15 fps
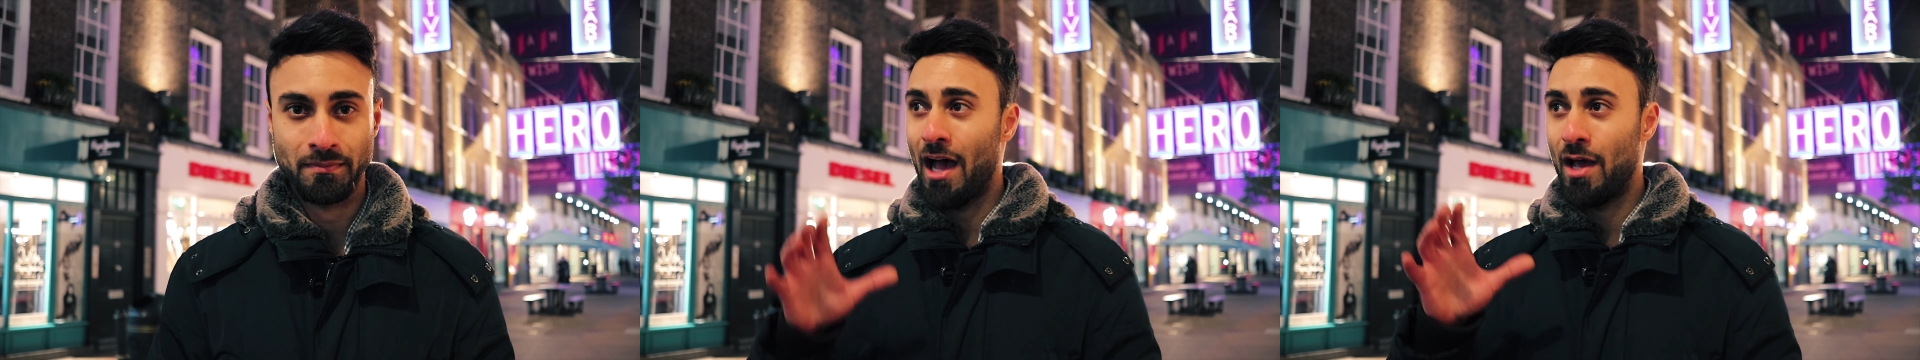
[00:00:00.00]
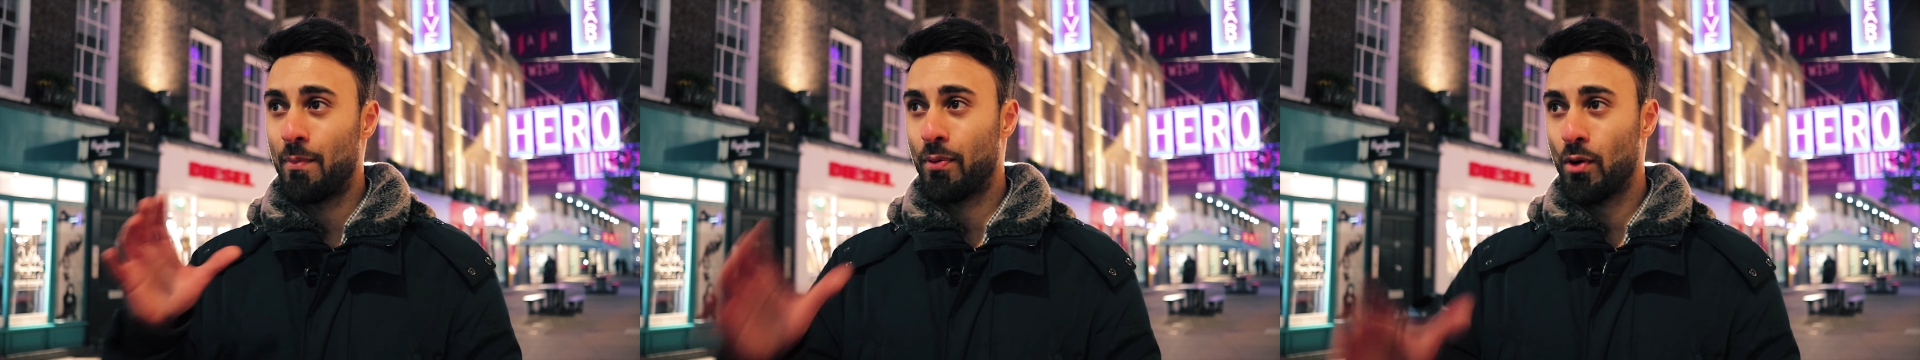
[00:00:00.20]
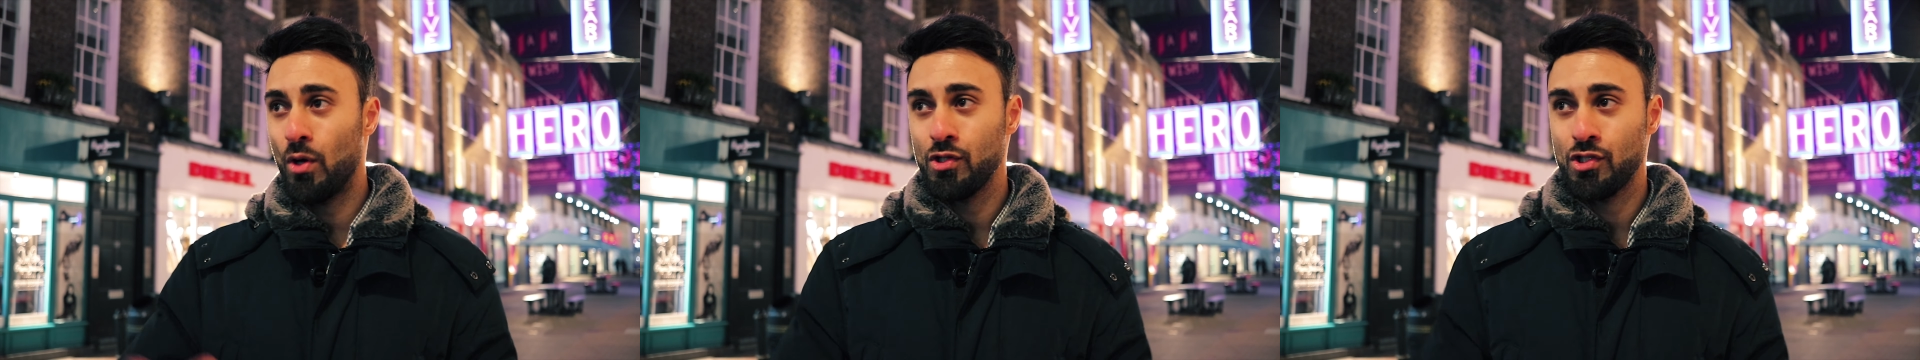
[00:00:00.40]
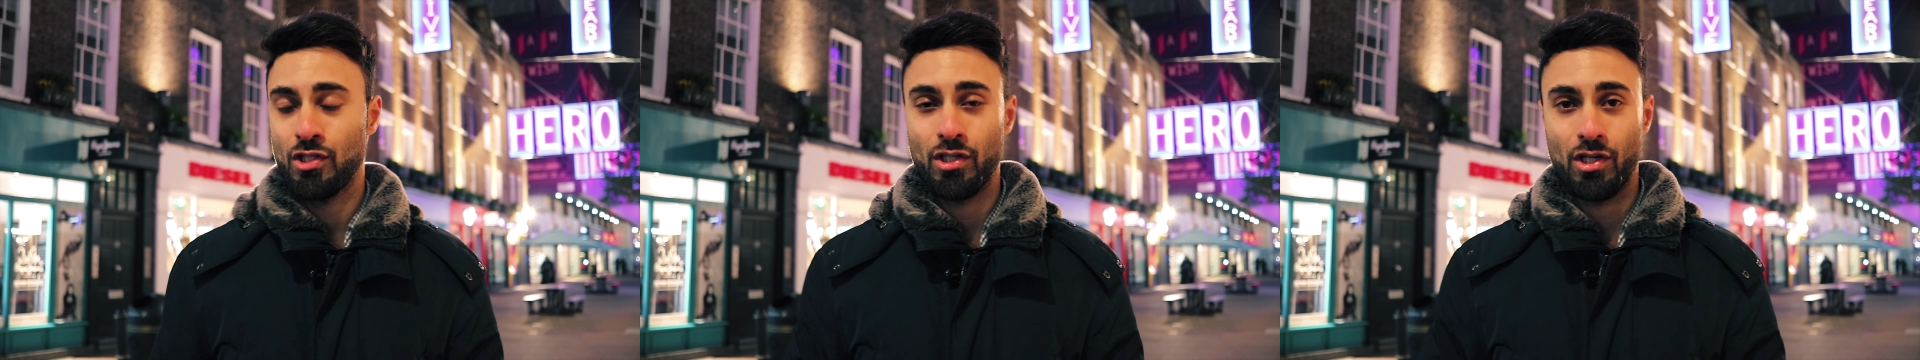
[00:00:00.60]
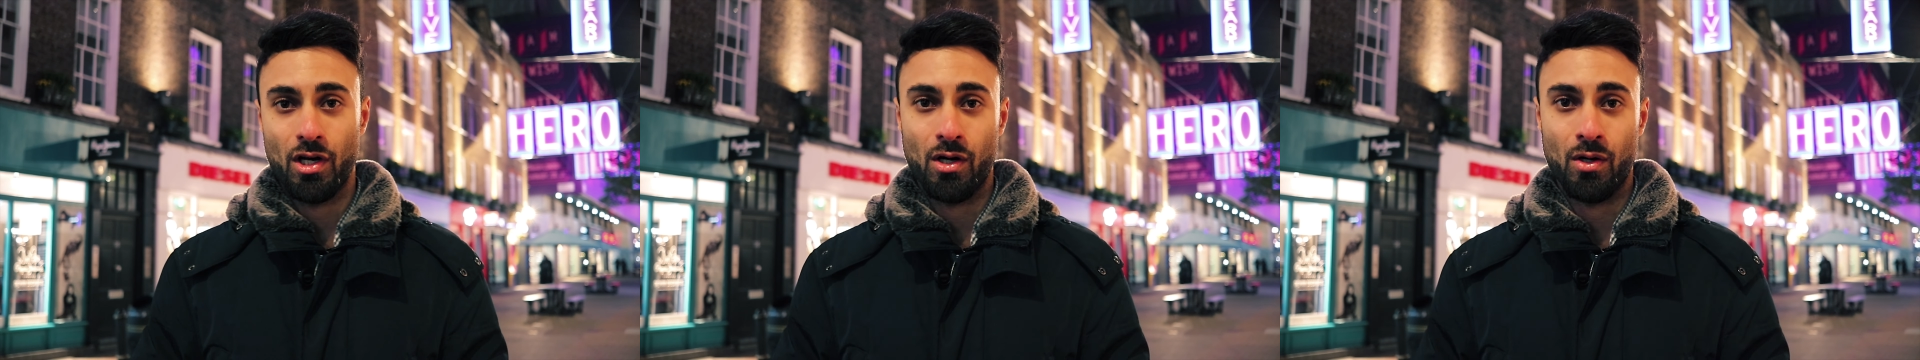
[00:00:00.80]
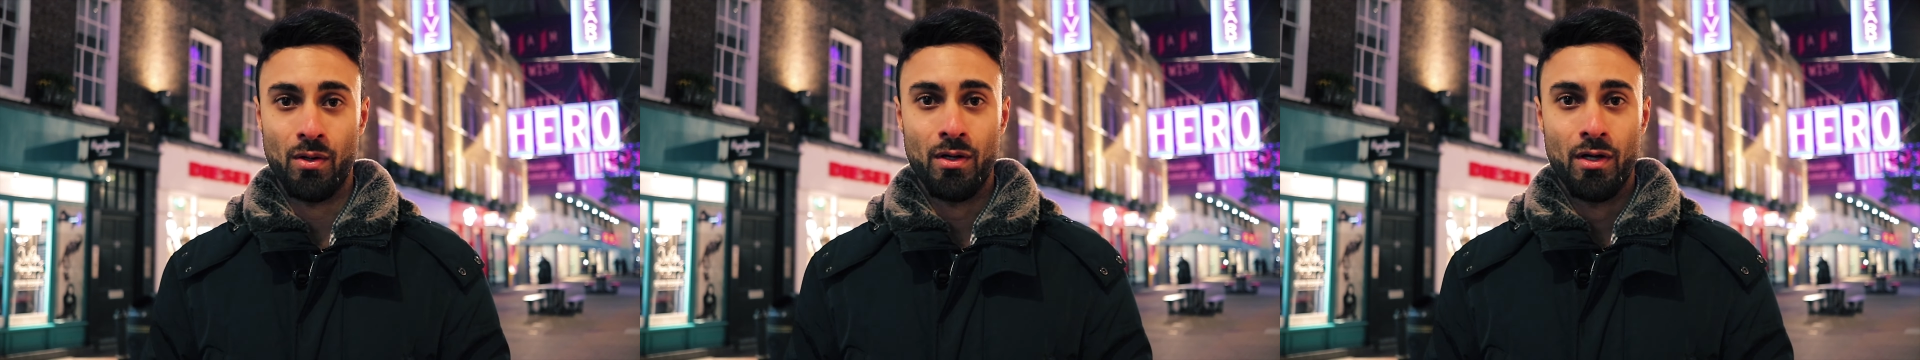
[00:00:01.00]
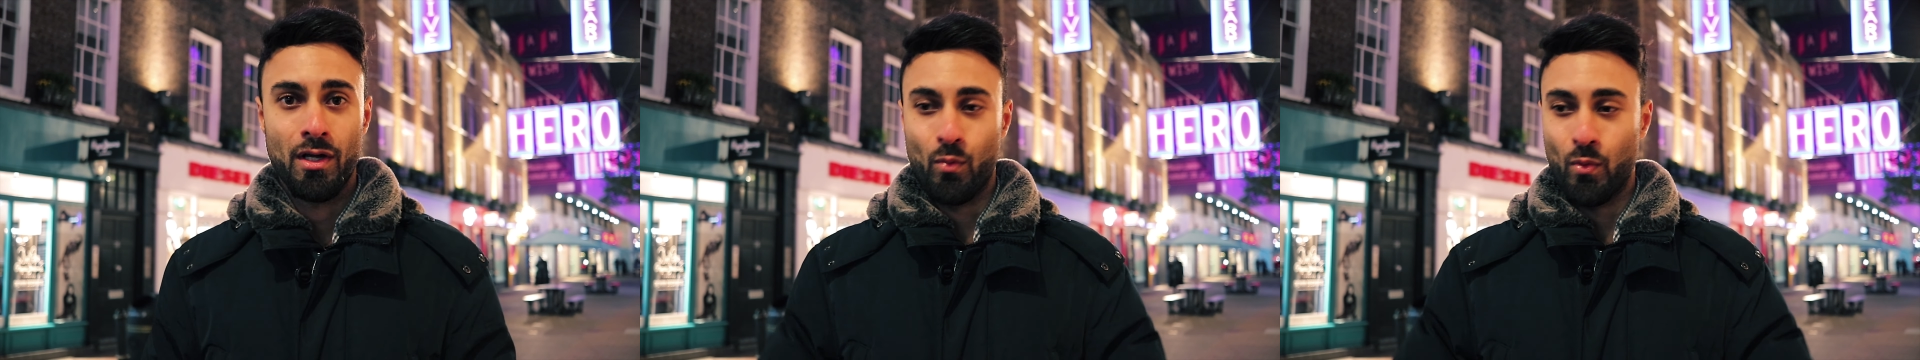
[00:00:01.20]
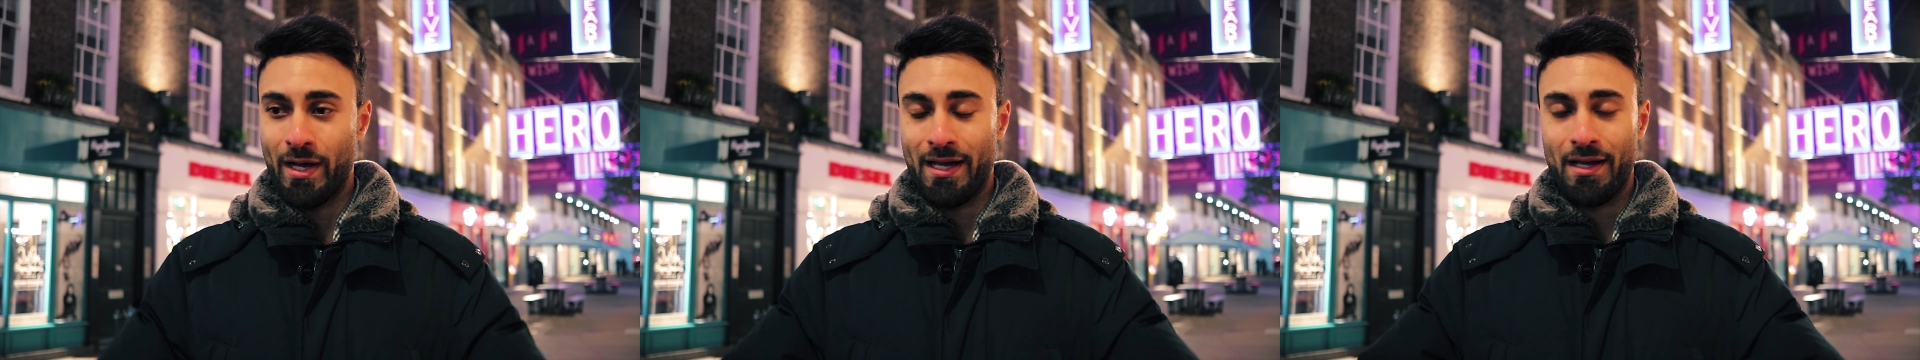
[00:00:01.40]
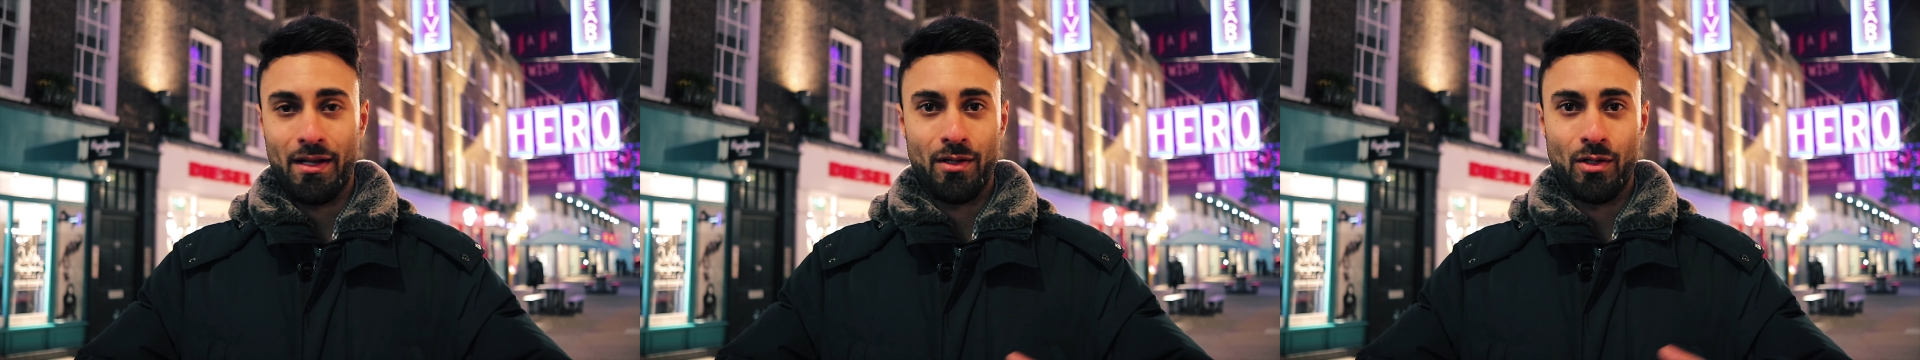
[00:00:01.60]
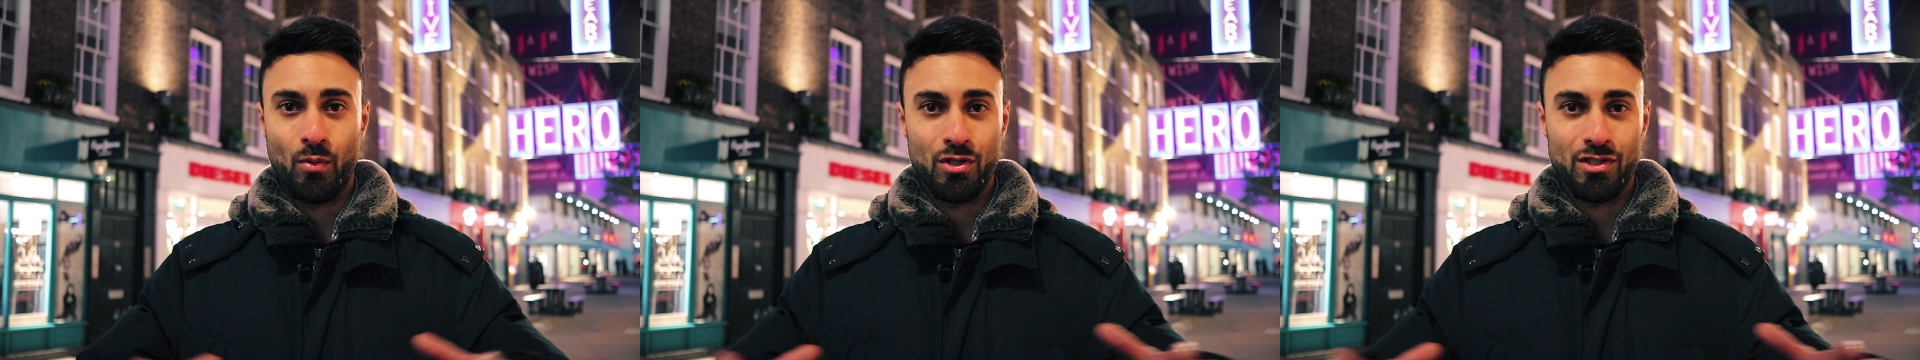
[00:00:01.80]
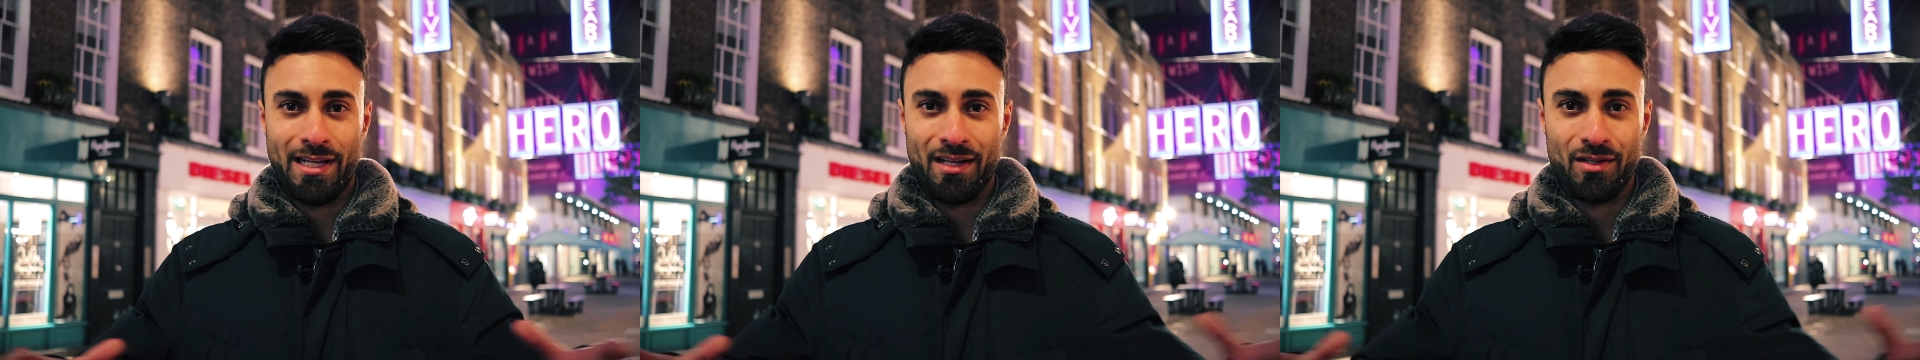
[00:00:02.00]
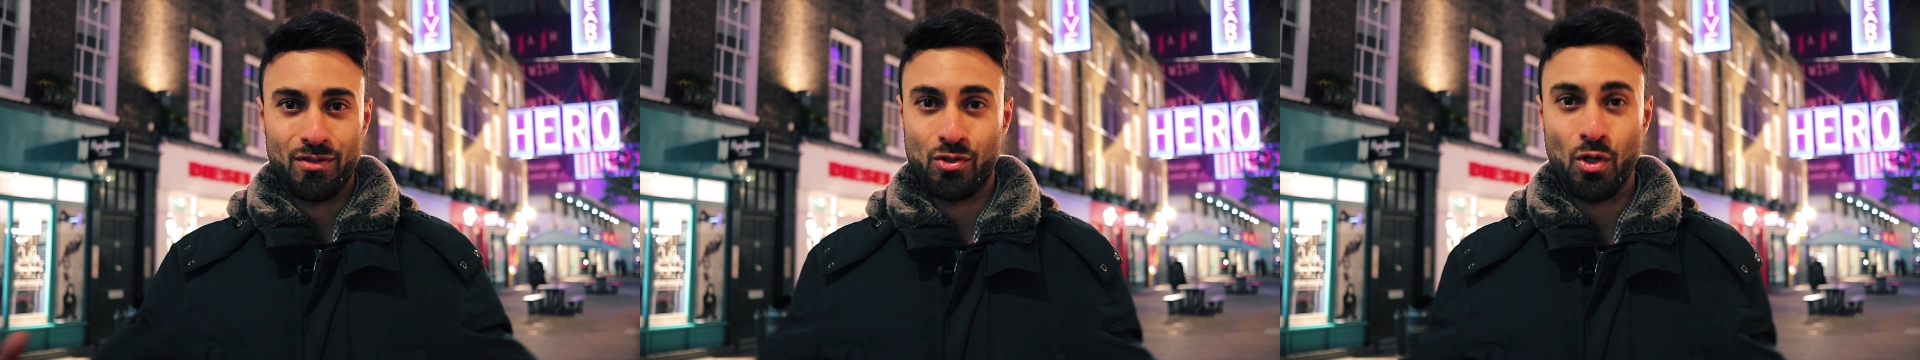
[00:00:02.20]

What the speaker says: I approached a girl where there was like